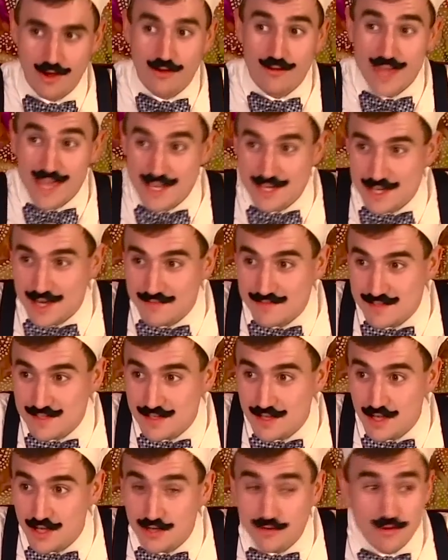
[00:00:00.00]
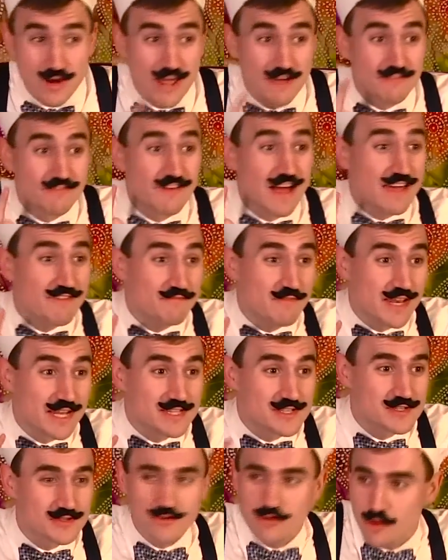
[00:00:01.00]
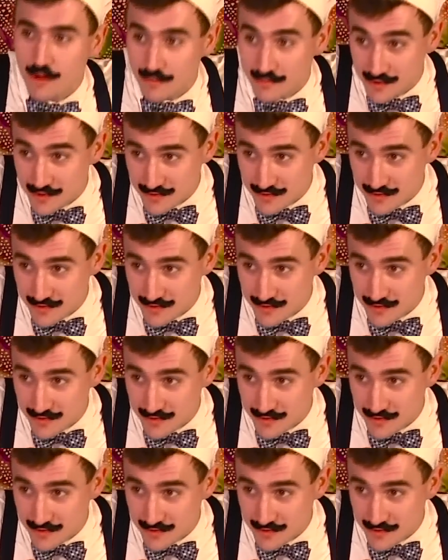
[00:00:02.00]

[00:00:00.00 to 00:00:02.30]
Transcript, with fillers: Okay, chefs, you will have five minutes, o